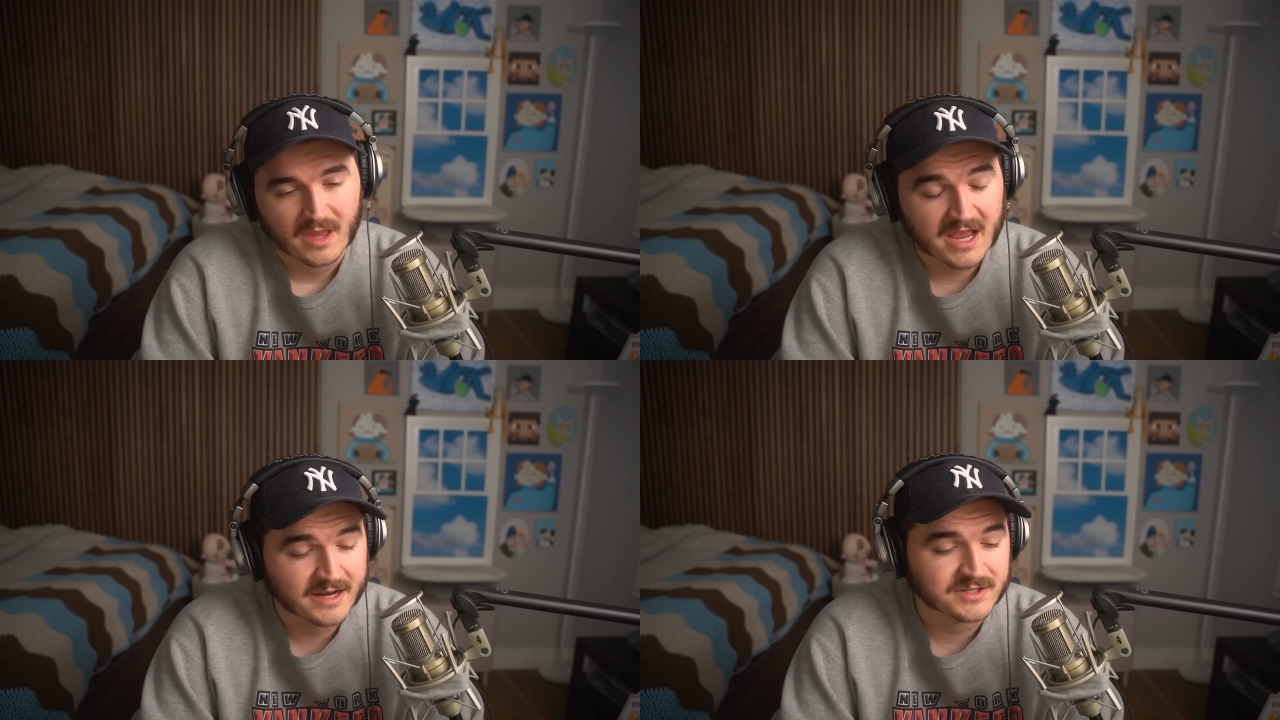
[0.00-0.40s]

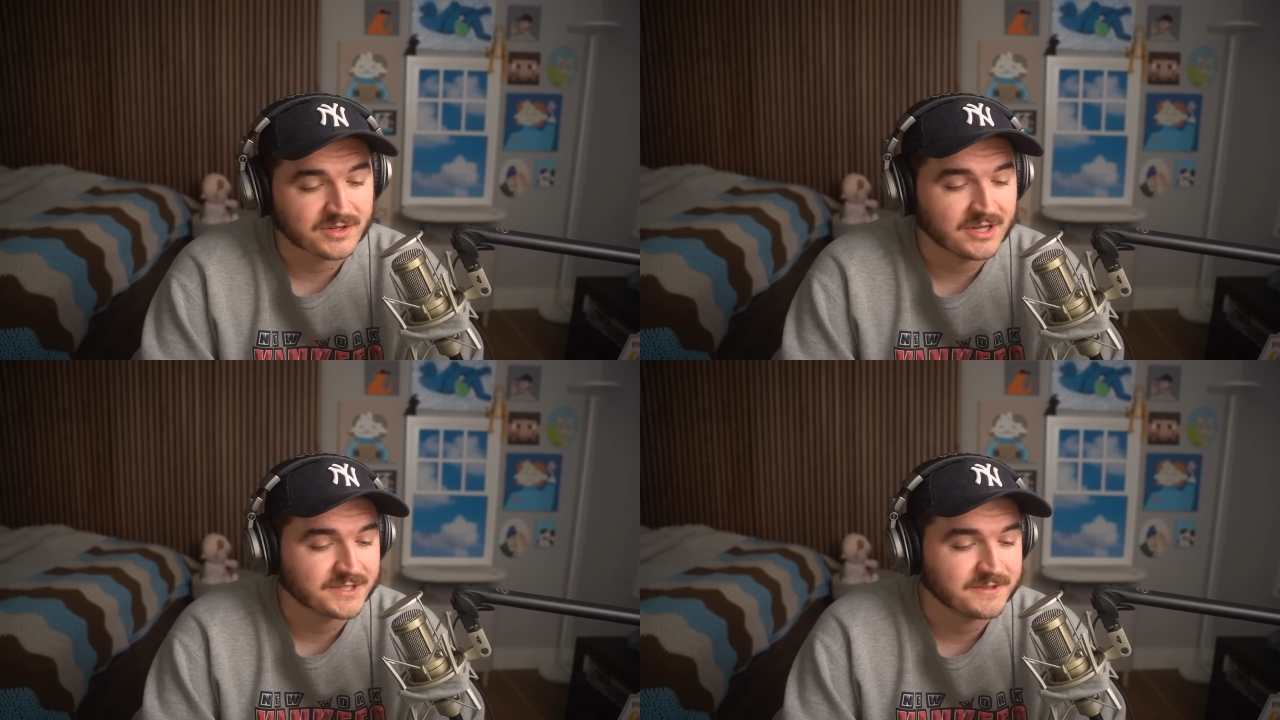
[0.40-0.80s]
It is
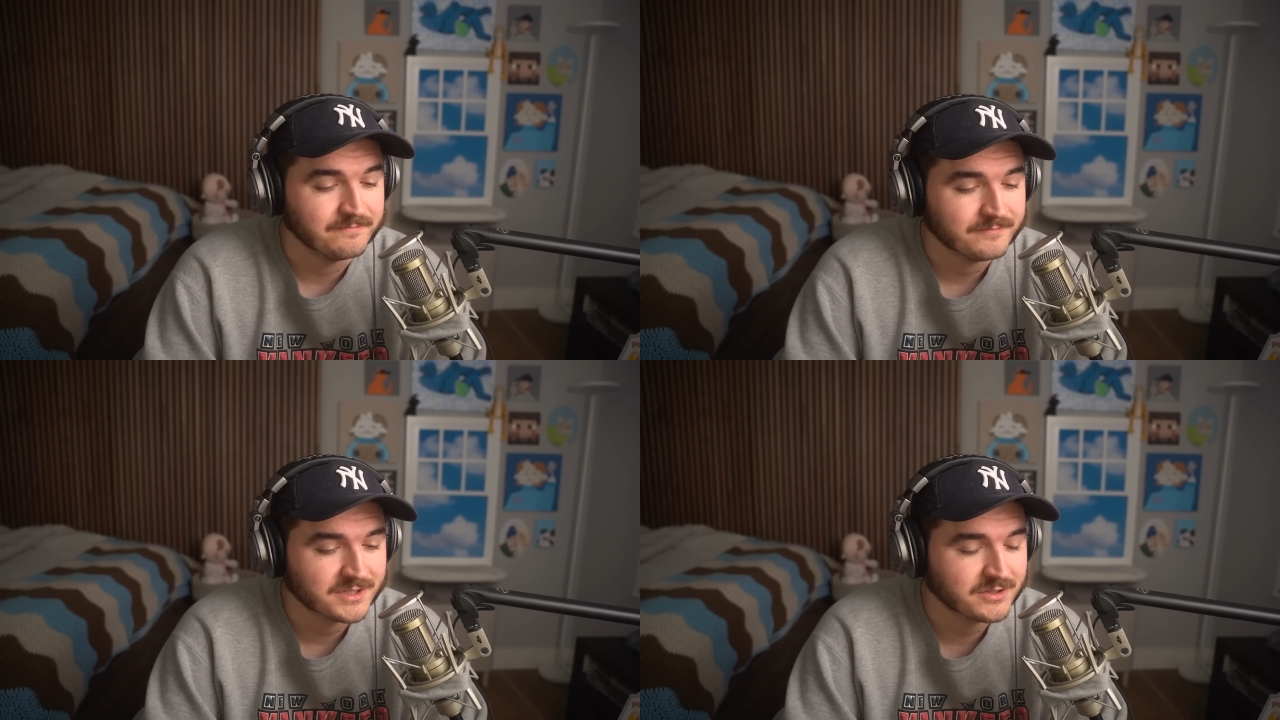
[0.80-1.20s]

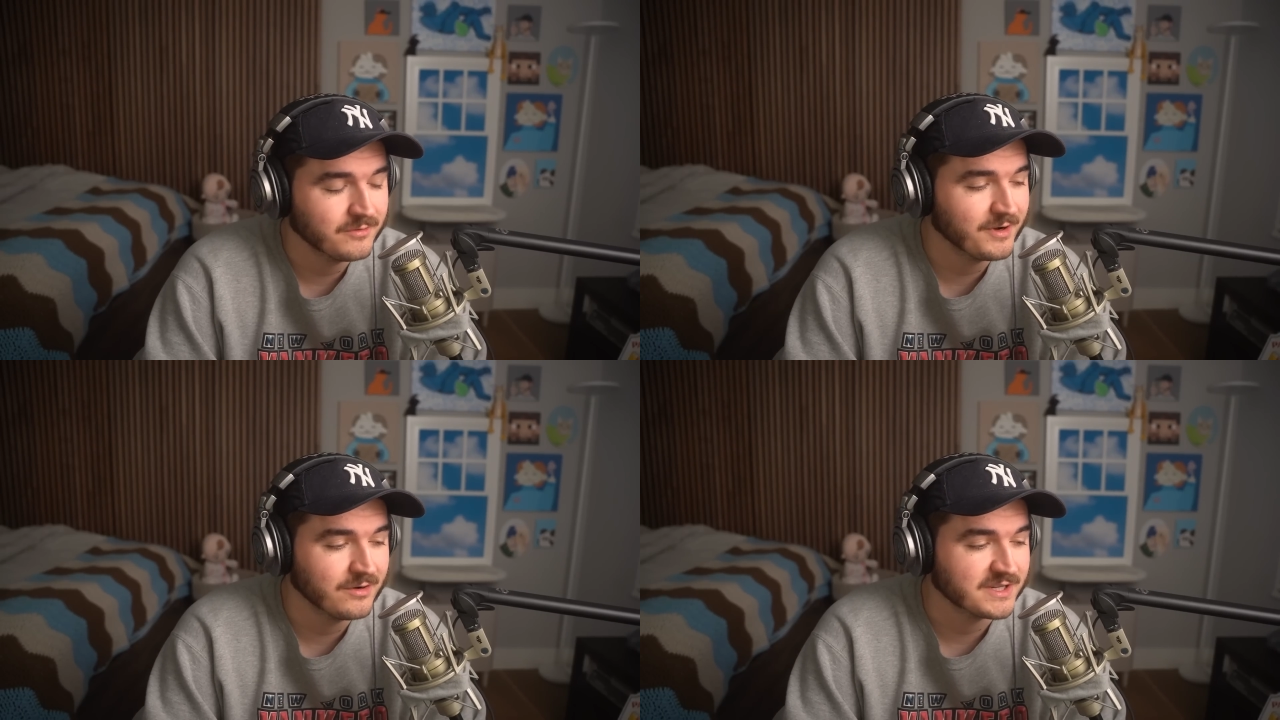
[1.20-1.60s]
awesome.
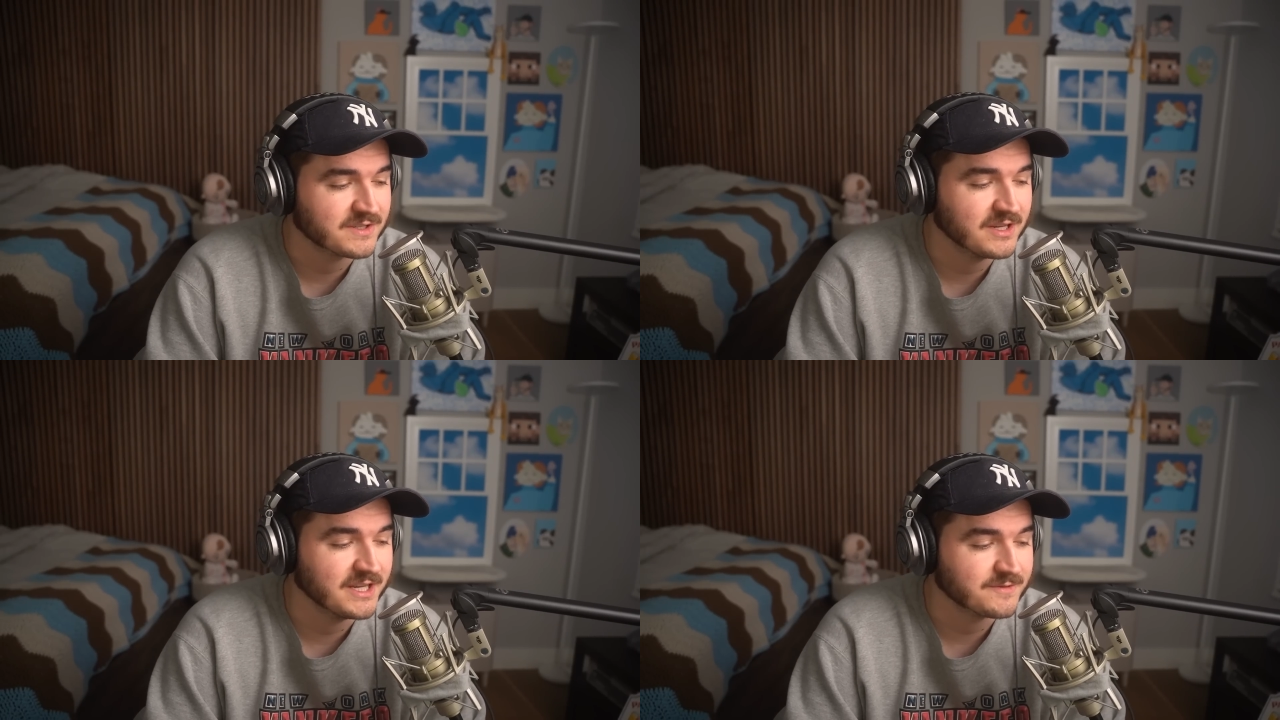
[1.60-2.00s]
Sumo
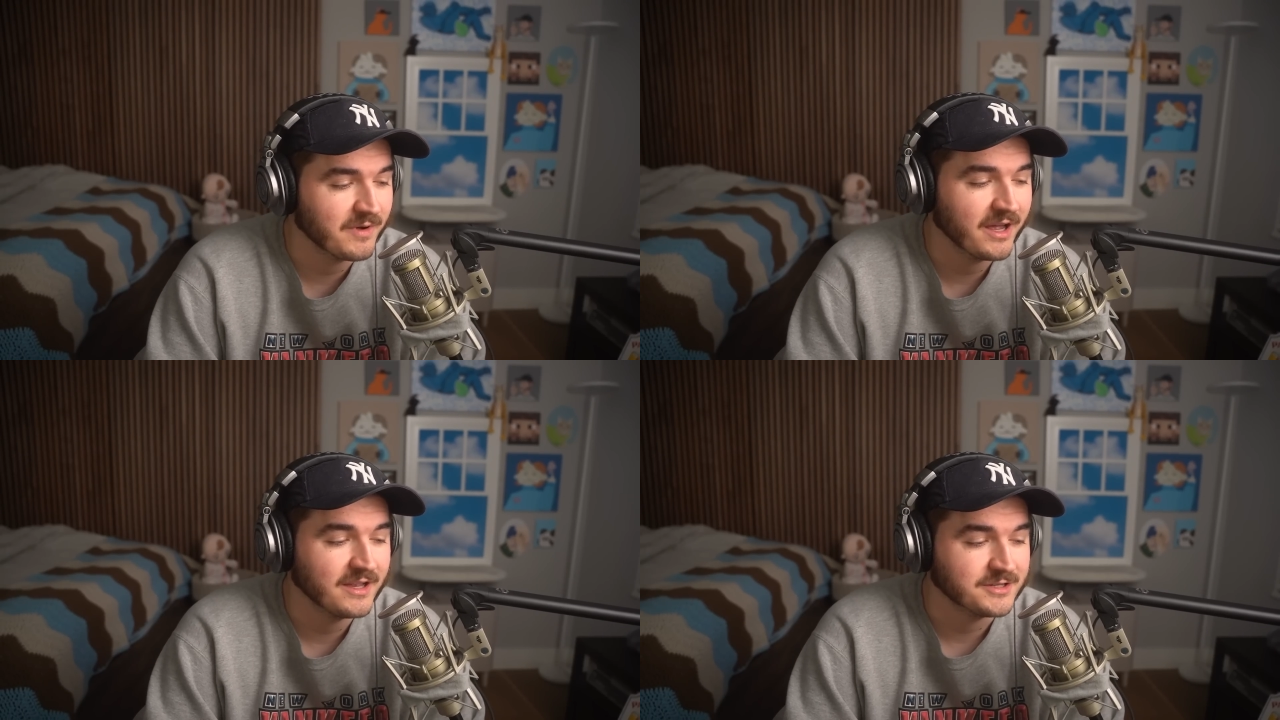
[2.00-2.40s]
is
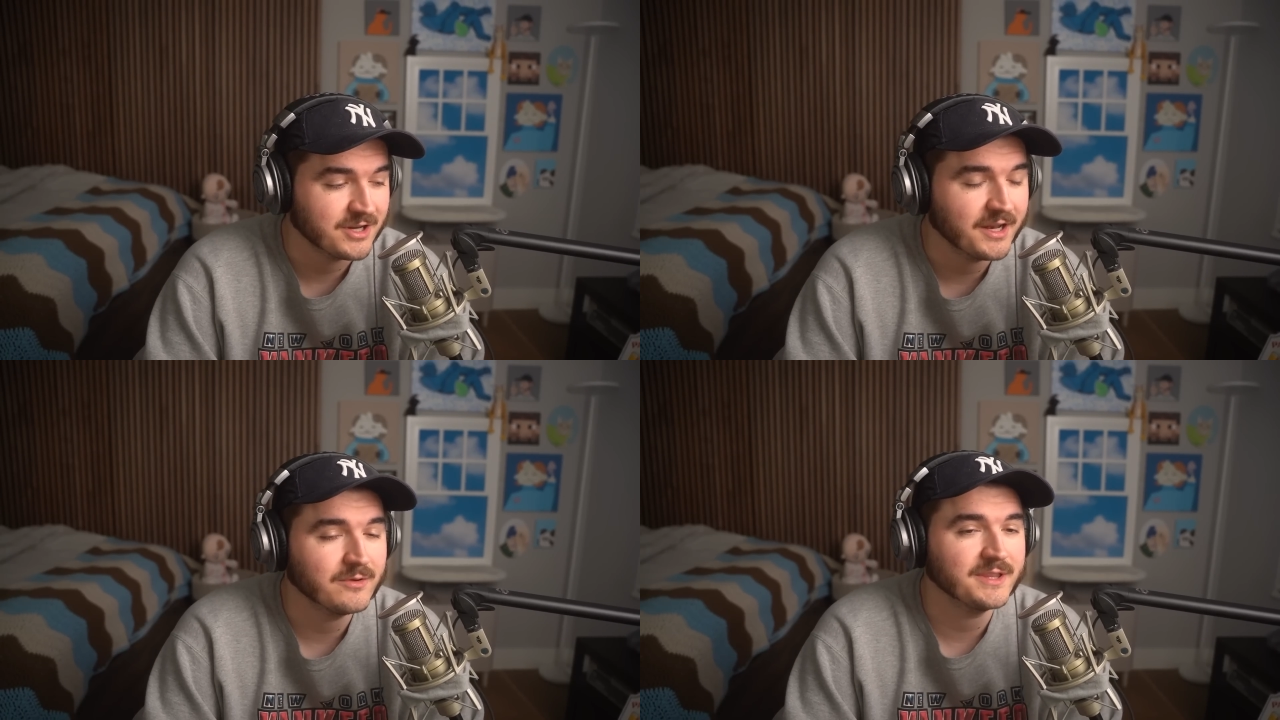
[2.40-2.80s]

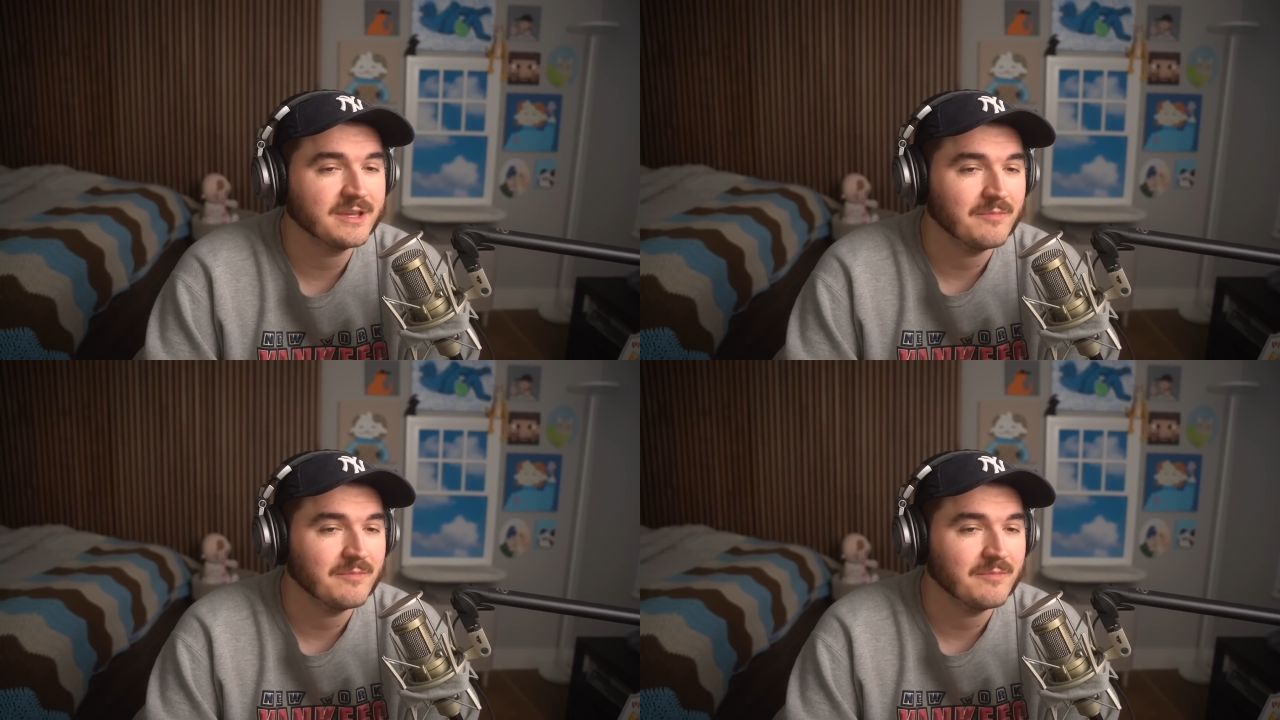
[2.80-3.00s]
genuinely